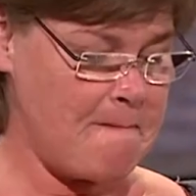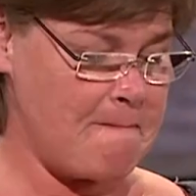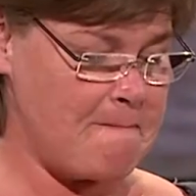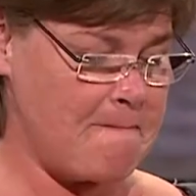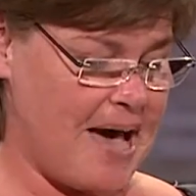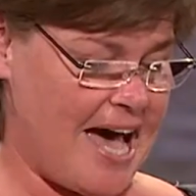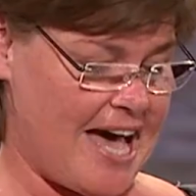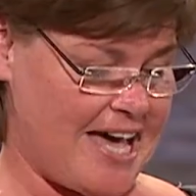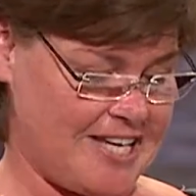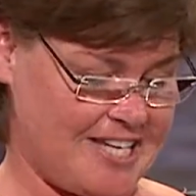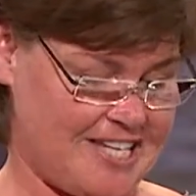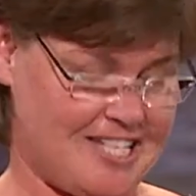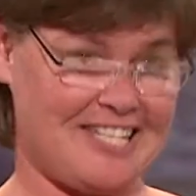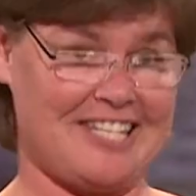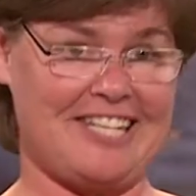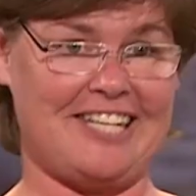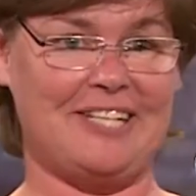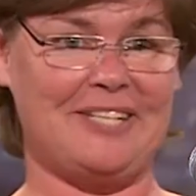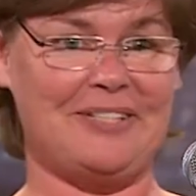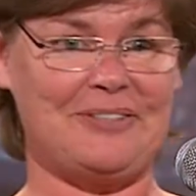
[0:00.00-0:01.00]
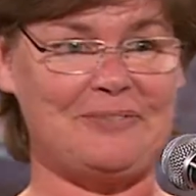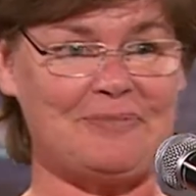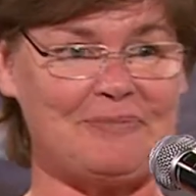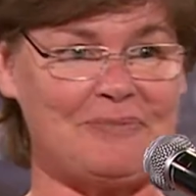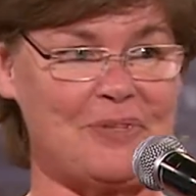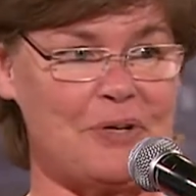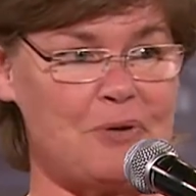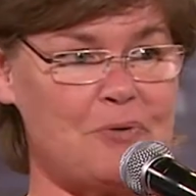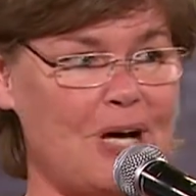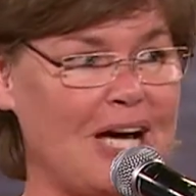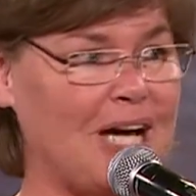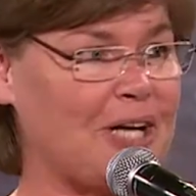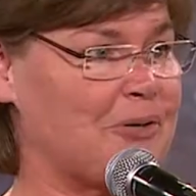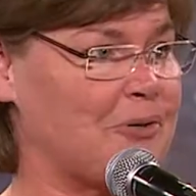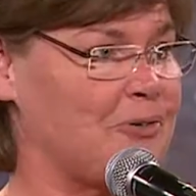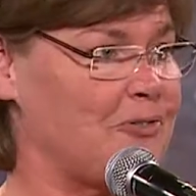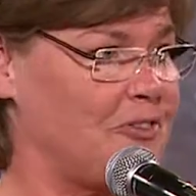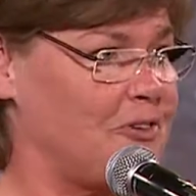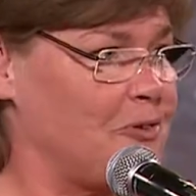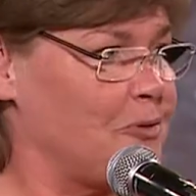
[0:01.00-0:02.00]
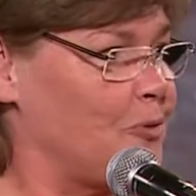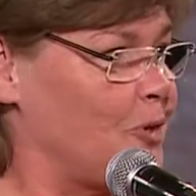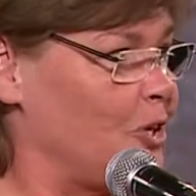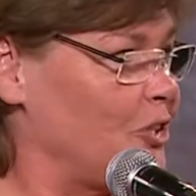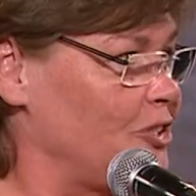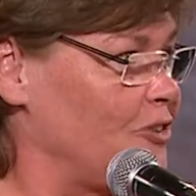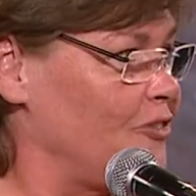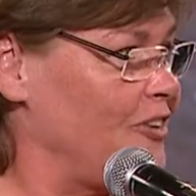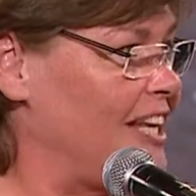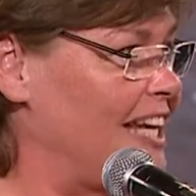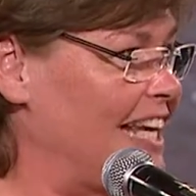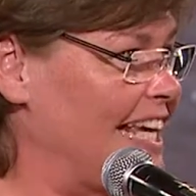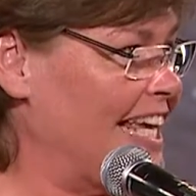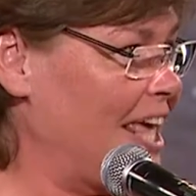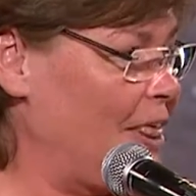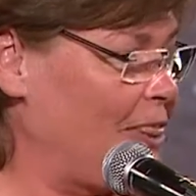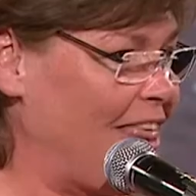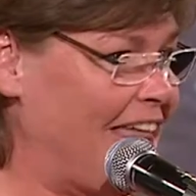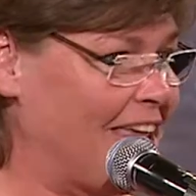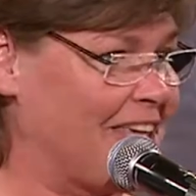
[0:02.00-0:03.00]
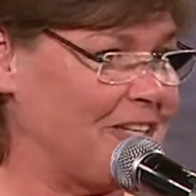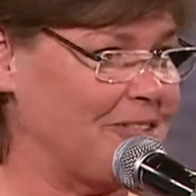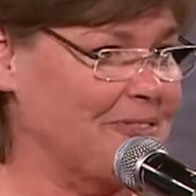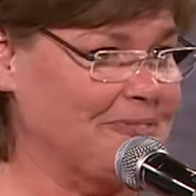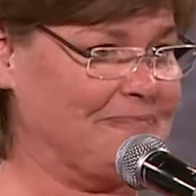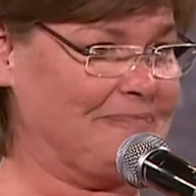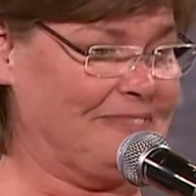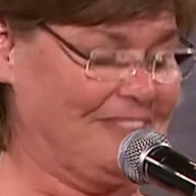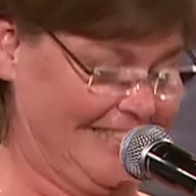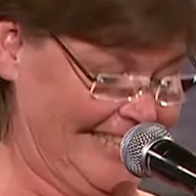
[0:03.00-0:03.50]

But, wow, what a feeling. Thank you.